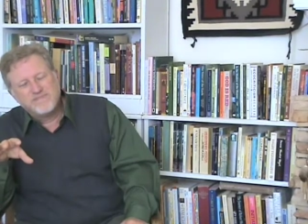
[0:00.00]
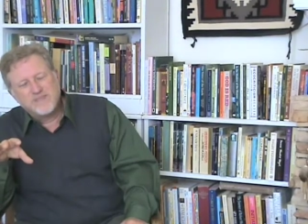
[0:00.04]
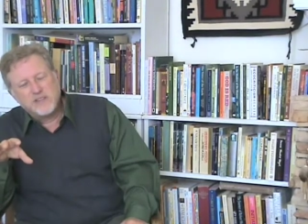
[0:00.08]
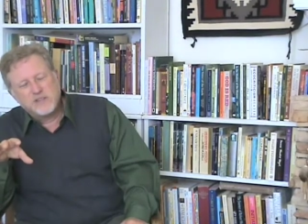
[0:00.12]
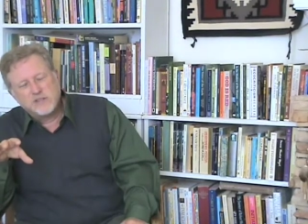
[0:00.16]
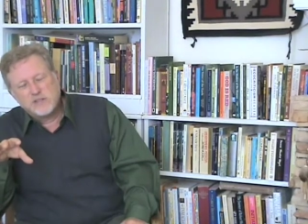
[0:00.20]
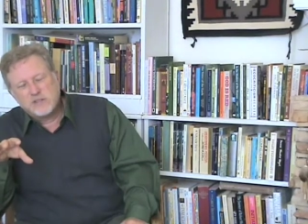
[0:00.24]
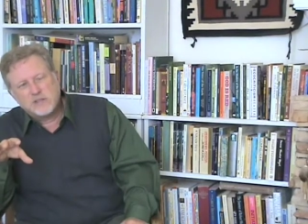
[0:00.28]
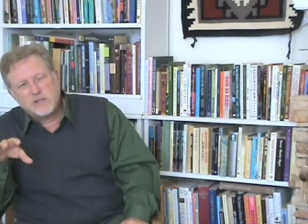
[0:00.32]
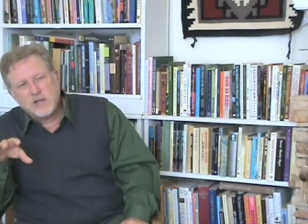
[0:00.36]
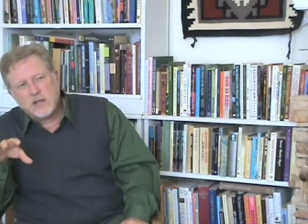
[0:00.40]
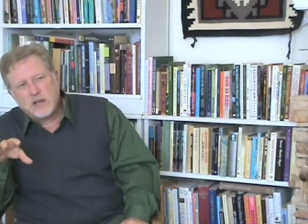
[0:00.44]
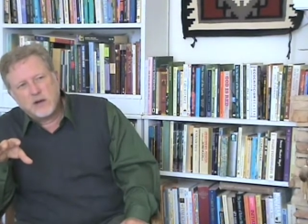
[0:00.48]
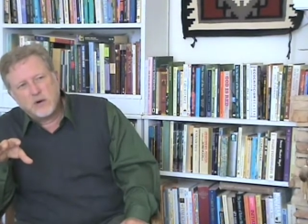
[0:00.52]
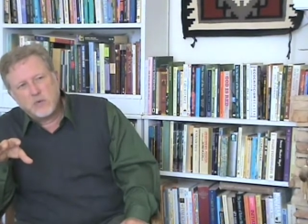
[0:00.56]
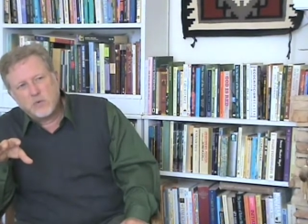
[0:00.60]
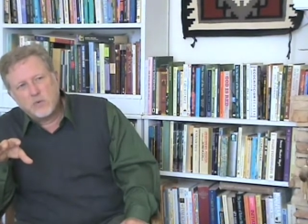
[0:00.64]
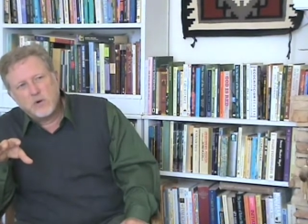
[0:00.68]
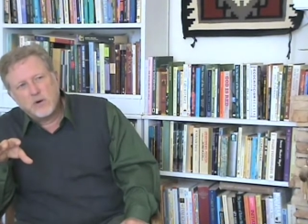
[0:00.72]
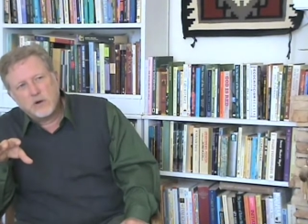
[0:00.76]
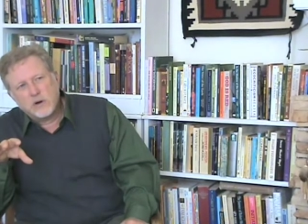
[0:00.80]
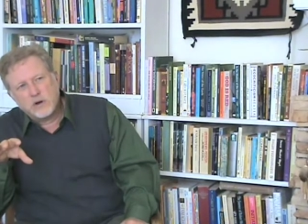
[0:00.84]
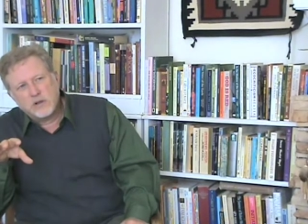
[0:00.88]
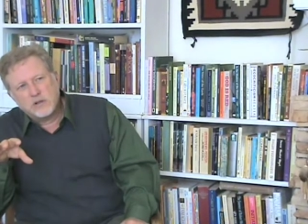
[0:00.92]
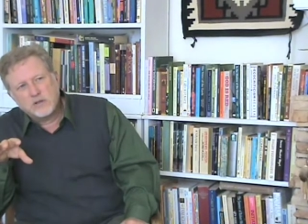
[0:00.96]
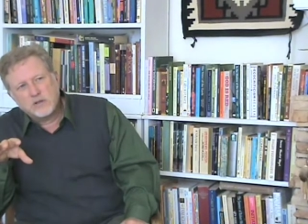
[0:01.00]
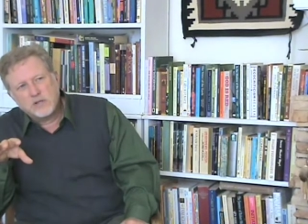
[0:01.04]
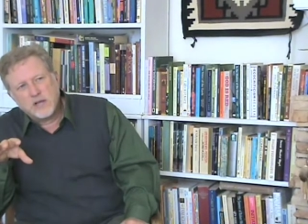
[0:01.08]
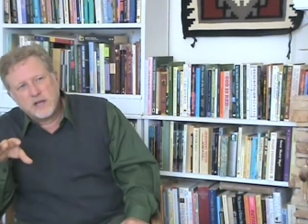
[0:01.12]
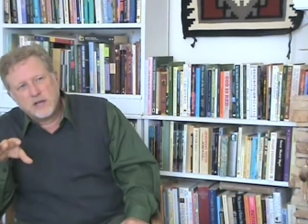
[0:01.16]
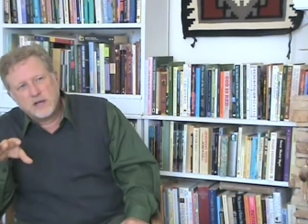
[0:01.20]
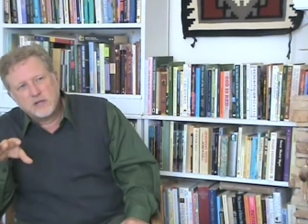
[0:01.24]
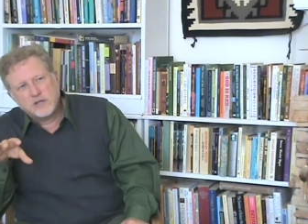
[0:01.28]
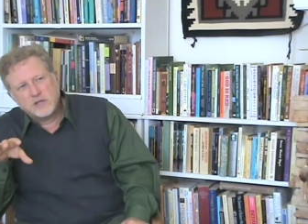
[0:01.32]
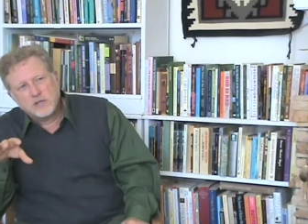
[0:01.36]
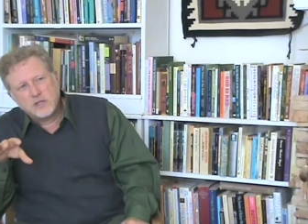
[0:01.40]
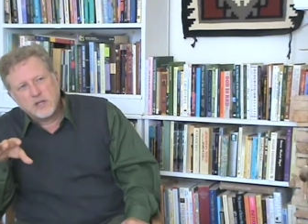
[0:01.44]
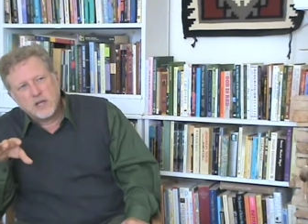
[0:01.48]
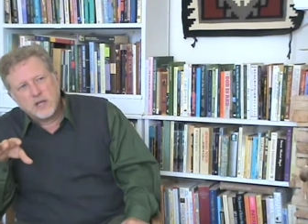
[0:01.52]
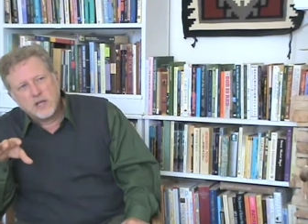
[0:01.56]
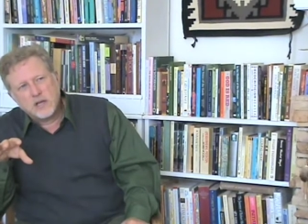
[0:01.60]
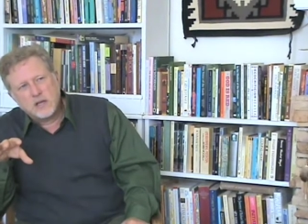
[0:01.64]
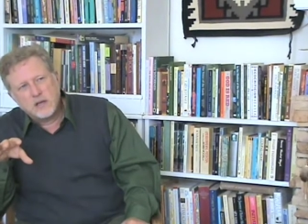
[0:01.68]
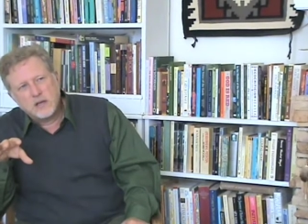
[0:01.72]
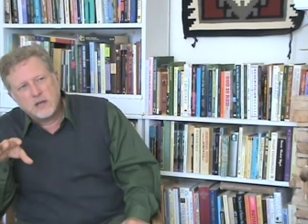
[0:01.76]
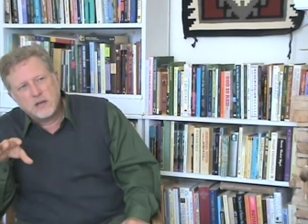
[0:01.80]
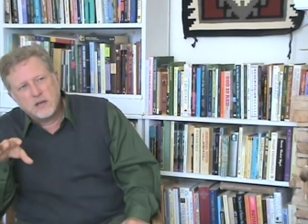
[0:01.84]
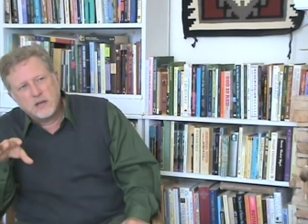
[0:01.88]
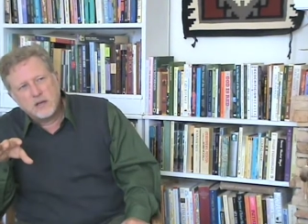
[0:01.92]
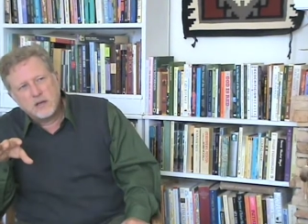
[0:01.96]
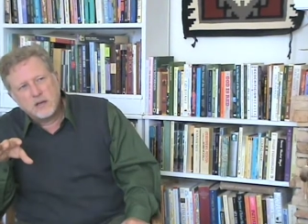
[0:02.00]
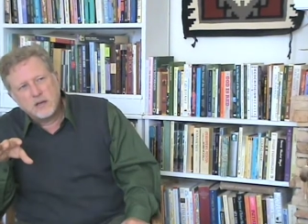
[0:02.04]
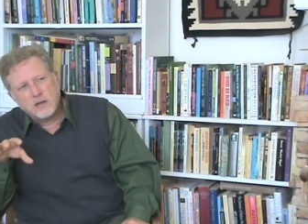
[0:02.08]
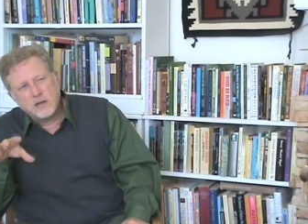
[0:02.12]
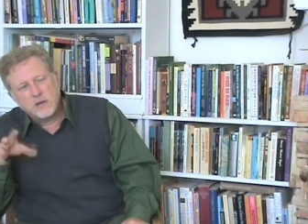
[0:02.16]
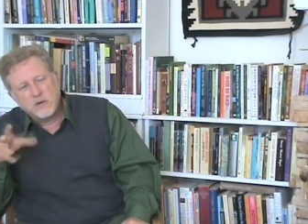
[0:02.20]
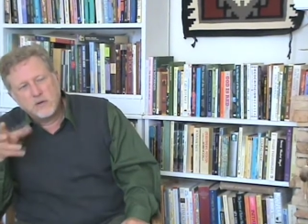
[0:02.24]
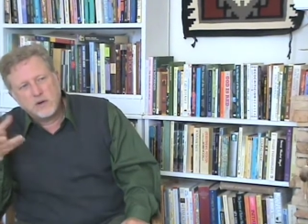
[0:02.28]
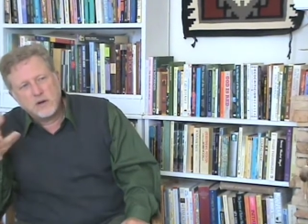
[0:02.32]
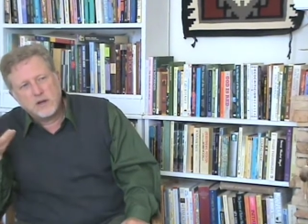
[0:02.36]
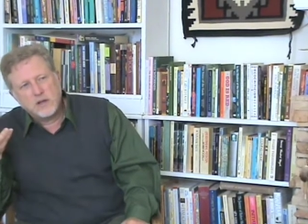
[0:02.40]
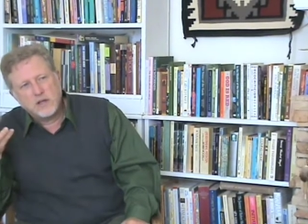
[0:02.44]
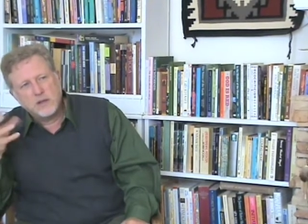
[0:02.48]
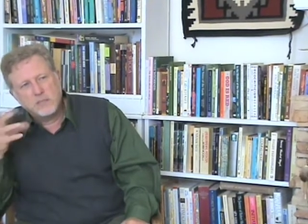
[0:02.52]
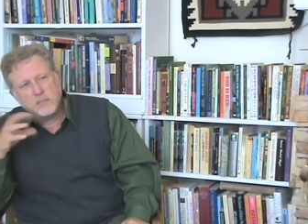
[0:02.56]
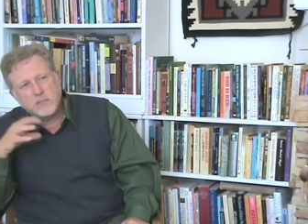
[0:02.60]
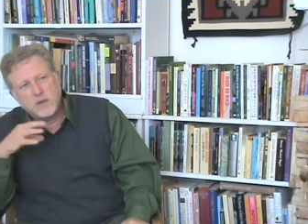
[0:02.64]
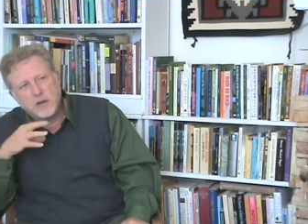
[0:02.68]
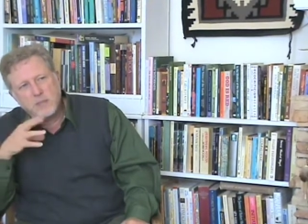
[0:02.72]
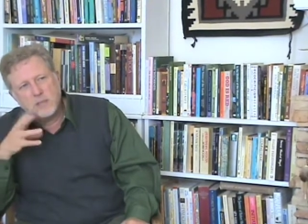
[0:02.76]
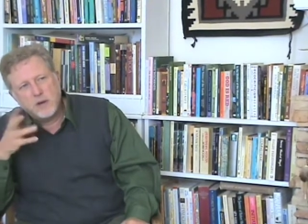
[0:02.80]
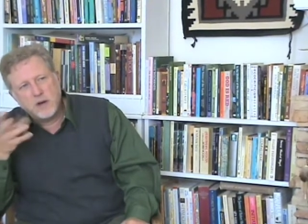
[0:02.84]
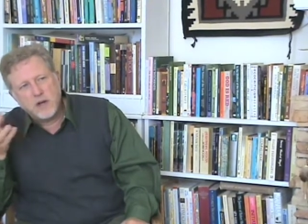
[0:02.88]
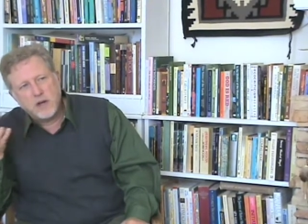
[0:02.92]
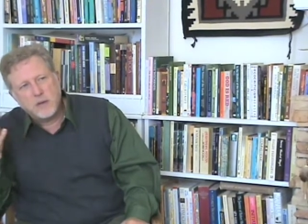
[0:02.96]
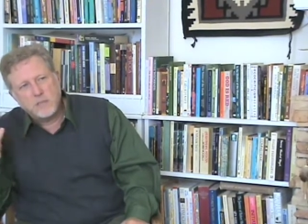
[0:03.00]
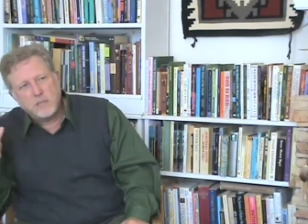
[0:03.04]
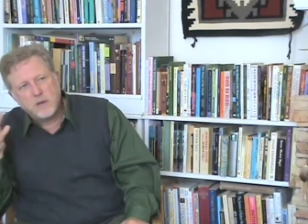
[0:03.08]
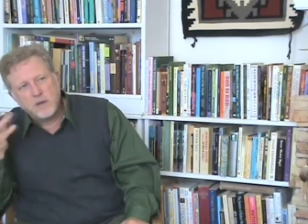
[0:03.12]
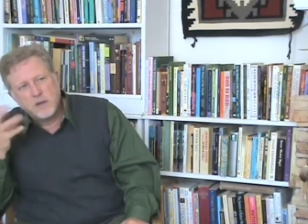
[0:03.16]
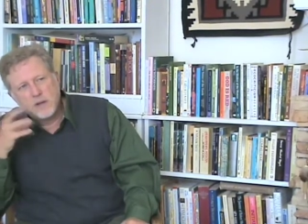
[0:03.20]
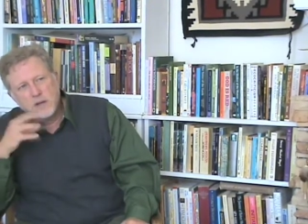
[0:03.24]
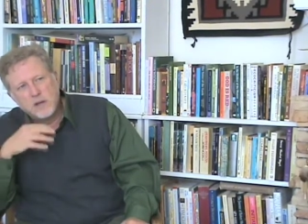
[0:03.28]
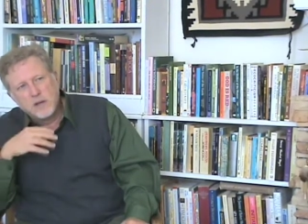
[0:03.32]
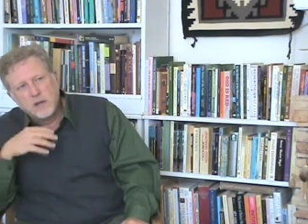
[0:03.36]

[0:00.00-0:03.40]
it's just not going to work. It's not going to stick. You know, it'll keep coming up.